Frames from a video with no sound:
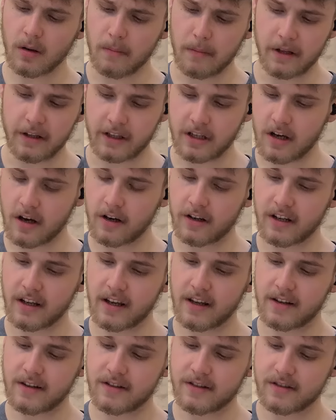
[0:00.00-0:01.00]
but the
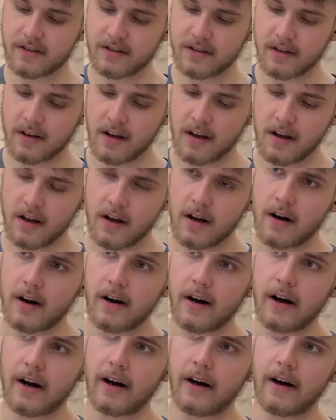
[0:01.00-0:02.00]
gherkins
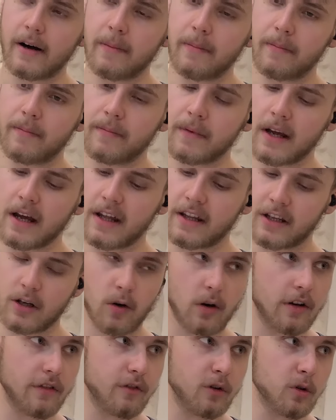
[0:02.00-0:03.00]
um, and the
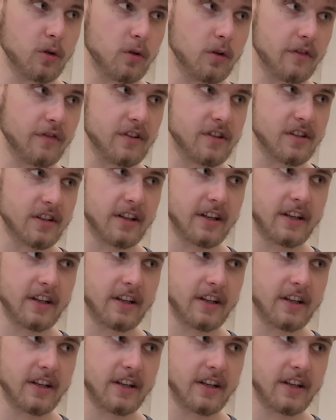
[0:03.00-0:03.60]
olive oil, obviously.